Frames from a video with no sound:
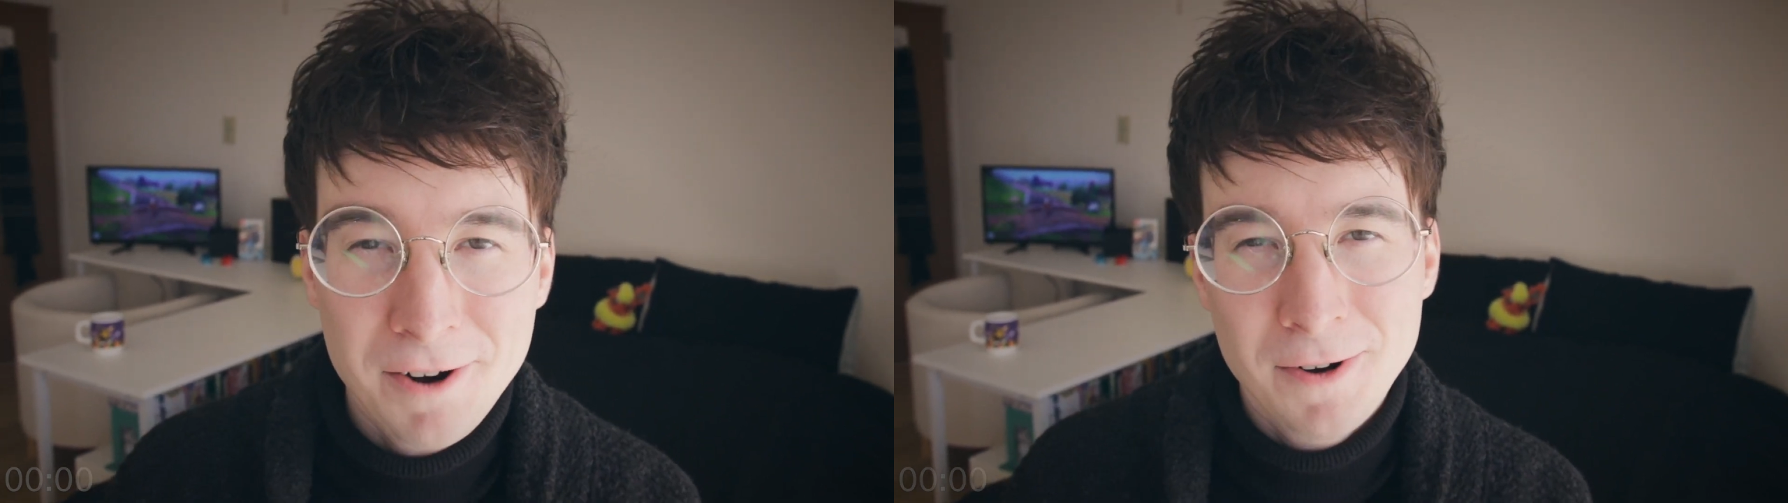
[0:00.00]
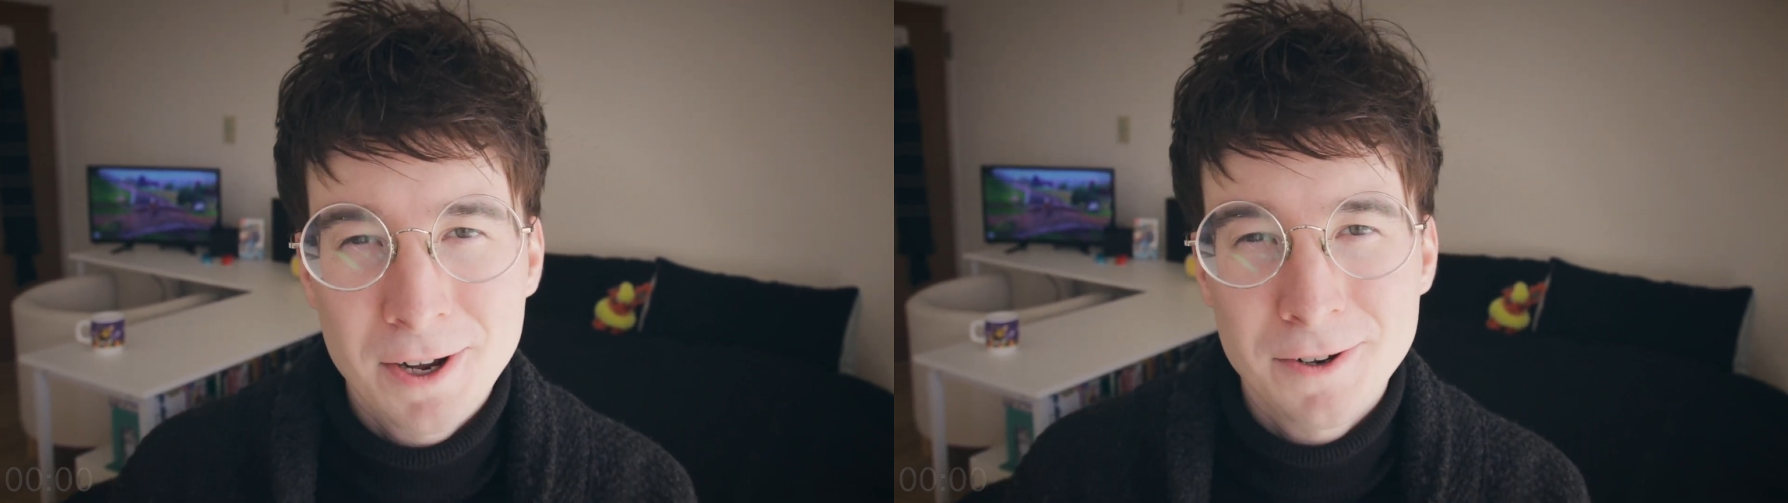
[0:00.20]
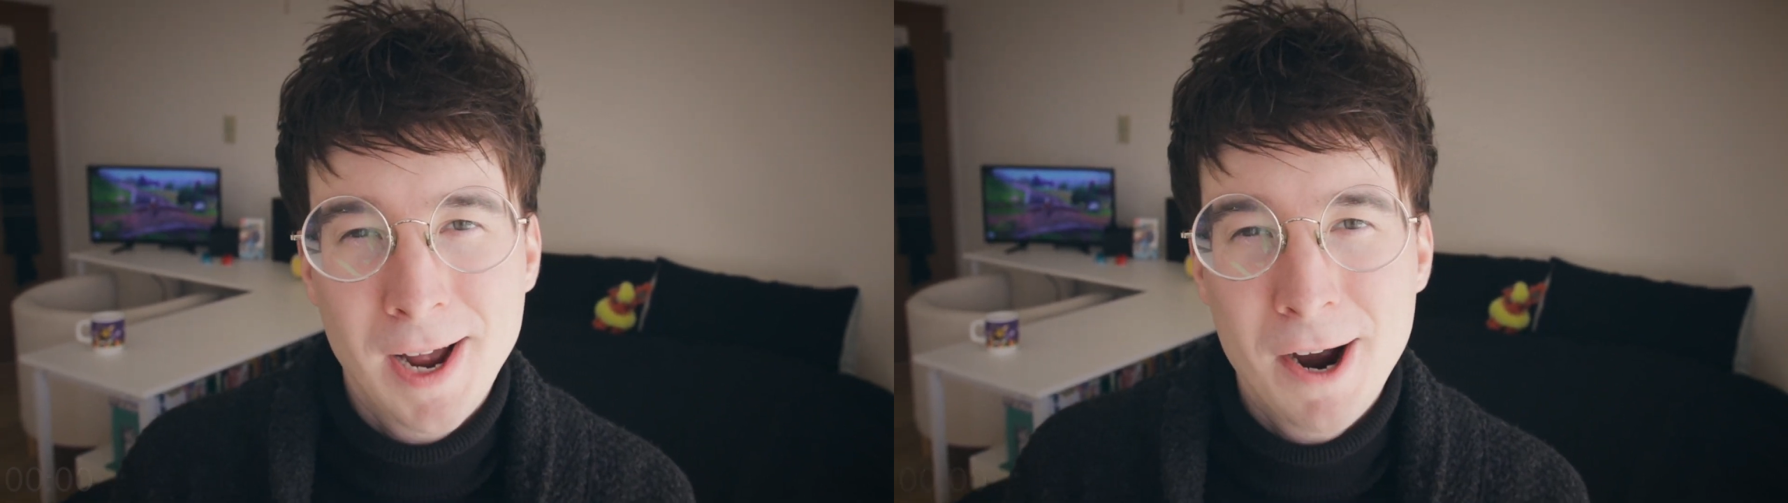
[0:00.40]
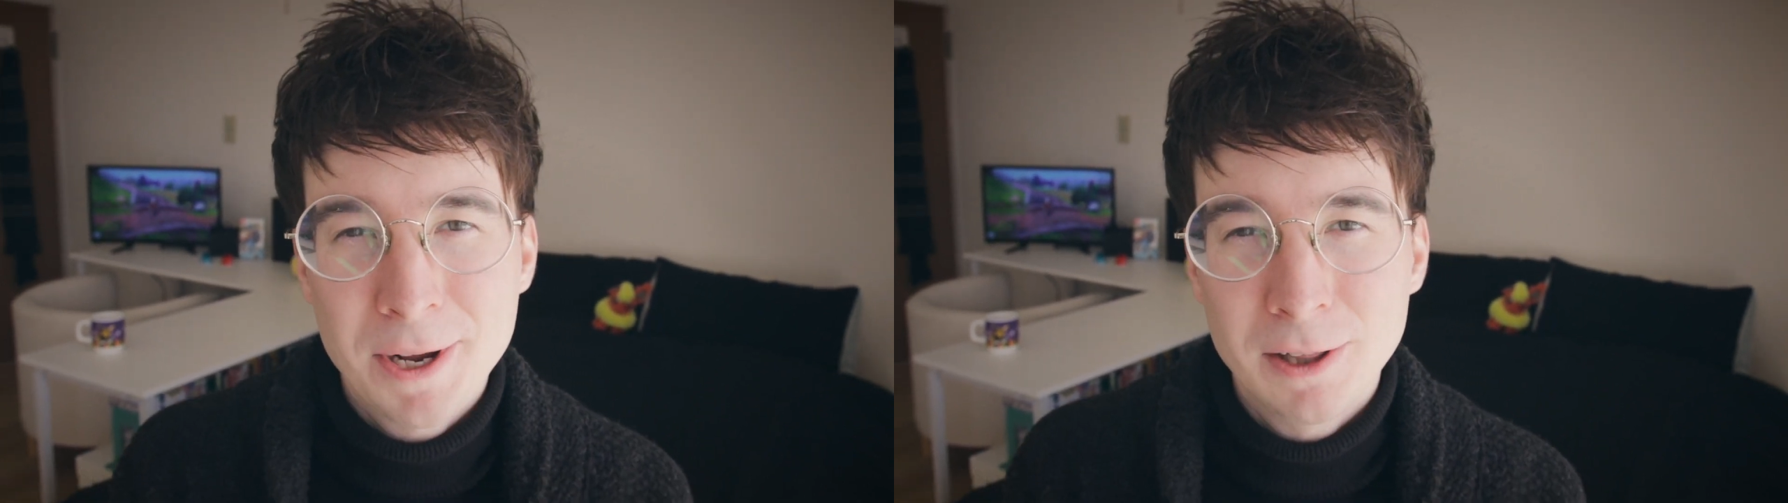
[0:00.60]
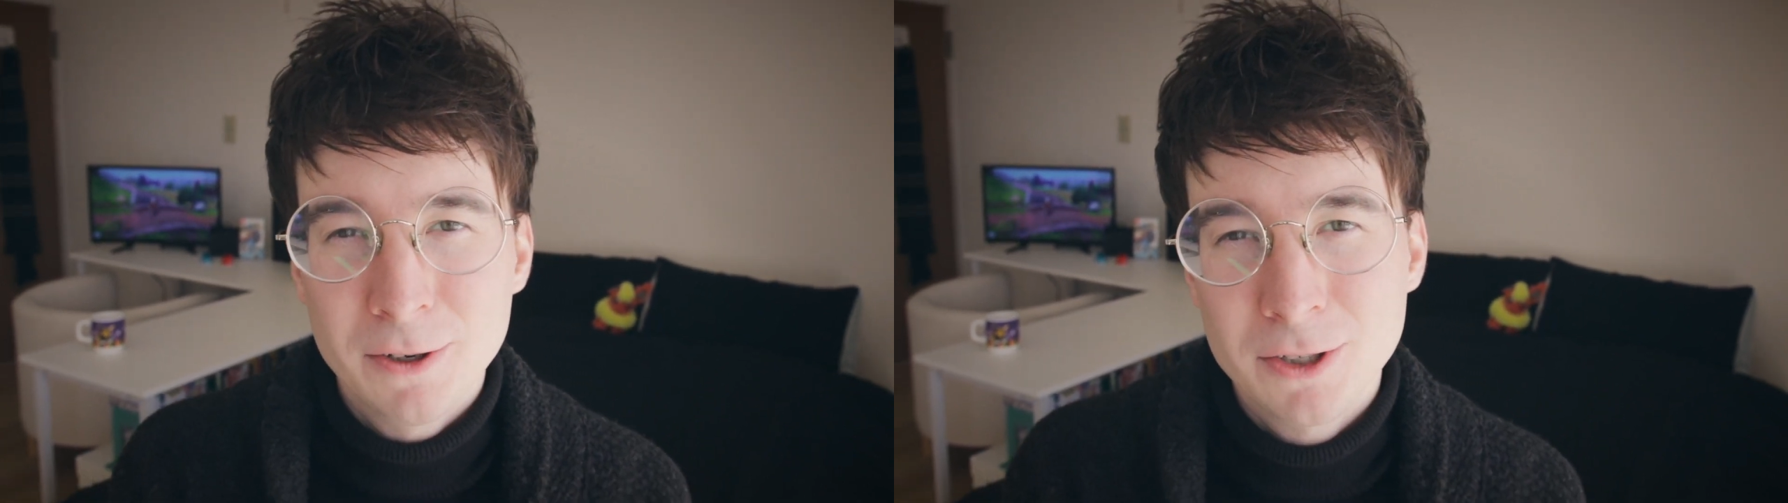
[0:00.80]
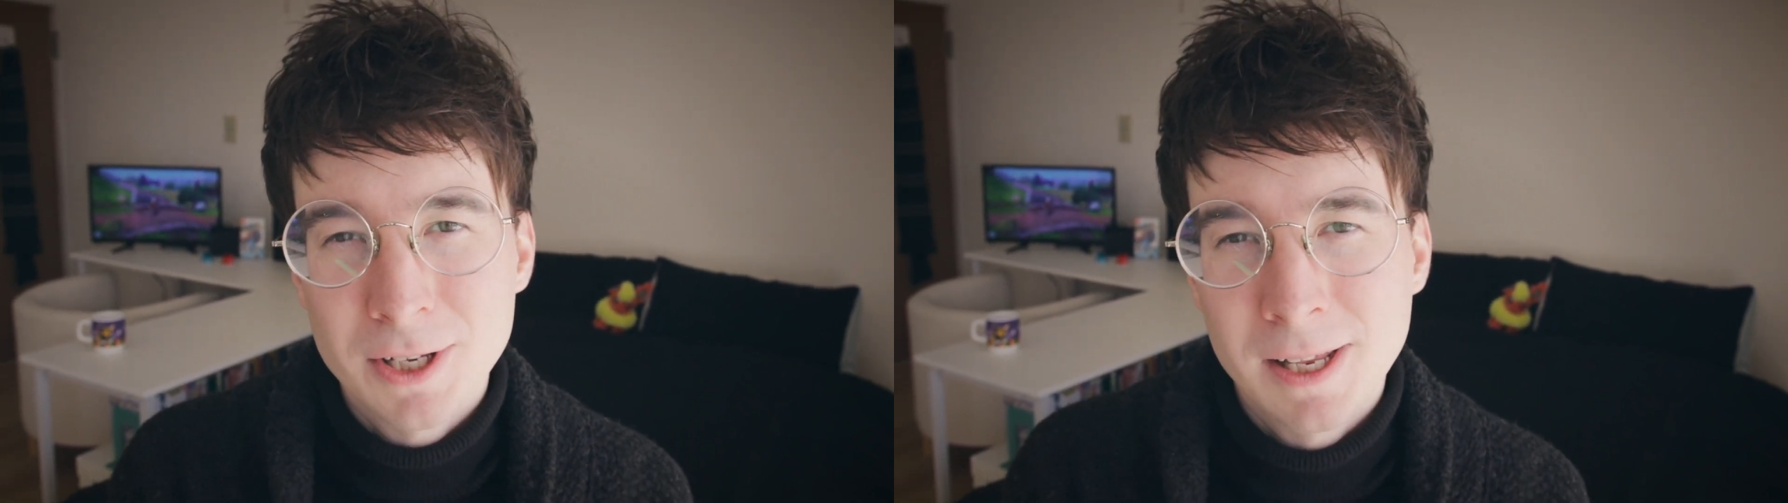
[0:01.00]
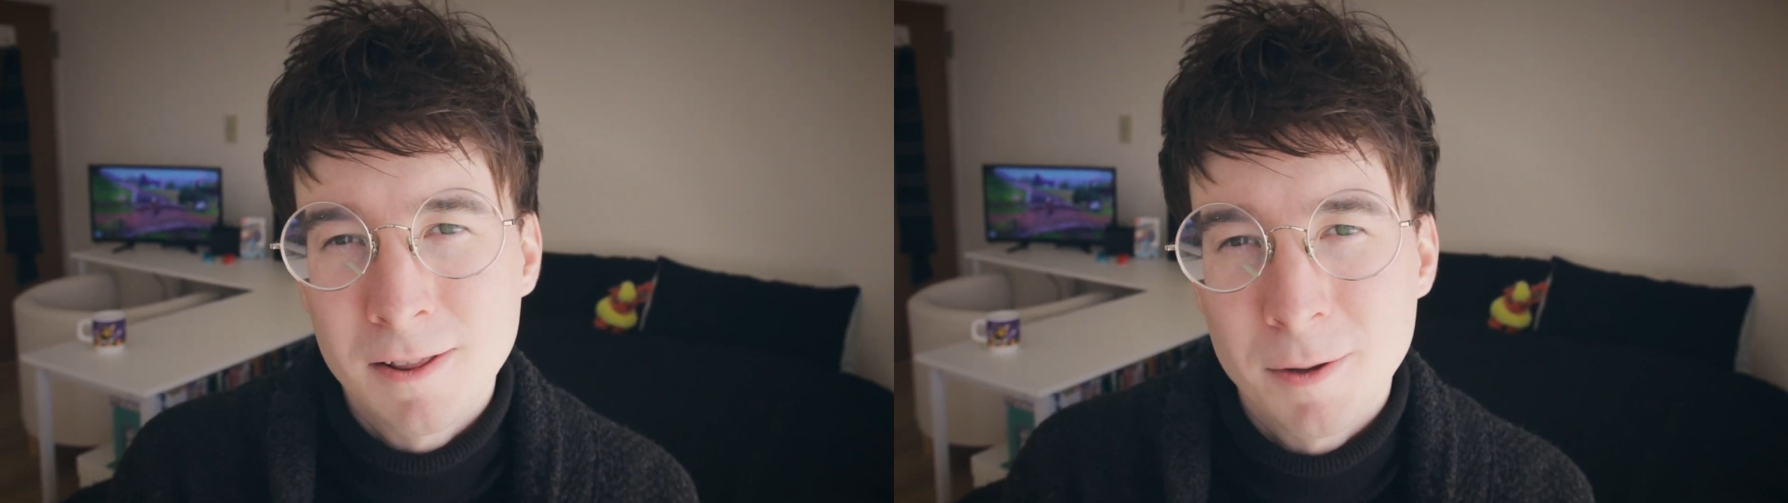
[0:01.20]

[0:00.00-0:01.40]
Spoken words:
fond of how he looks in